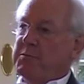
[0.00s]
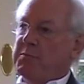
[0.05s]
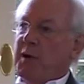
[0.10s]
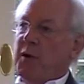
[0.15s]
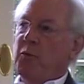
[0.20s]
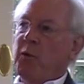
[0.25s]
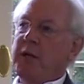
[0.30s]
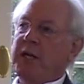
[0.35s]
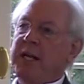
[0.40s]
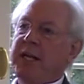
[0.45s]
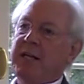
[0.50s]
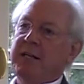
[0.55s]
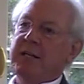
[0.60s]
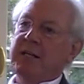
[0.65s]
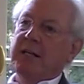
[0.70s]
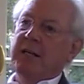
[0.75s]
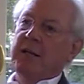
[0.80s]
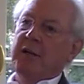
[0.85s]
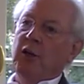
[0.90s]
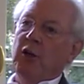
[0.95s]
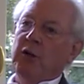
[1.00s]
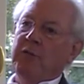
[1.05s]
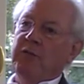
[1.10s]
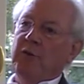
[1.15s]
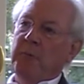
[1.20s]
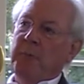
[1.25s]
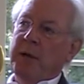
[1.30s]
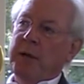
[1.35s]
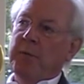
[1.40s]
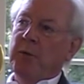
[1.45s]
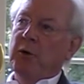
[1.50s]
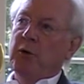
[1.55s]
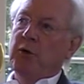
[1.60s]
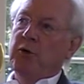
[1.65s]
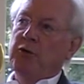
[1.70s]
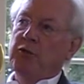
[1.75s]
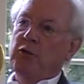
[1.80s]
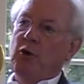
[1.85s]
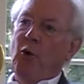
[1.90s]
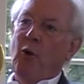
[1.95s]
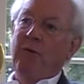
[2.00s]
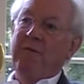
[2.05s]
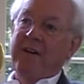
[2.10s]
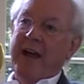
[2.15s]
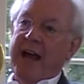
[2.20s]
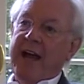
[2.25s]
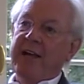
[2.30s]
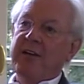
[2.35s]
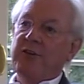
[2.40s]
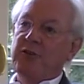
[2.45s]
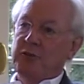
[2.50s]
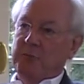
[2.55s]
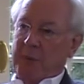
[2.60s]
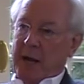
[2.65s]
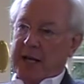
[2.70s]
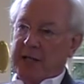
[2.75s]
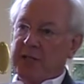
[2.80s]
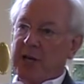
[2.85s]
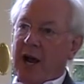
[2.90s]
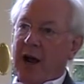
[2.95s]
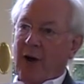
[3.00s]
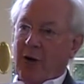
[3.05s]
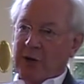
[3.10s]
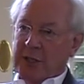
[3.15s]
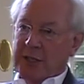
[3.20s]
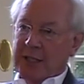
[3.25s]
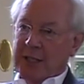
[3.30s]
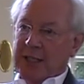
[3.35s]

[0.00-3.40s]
But we need to look for people whose core values match ours,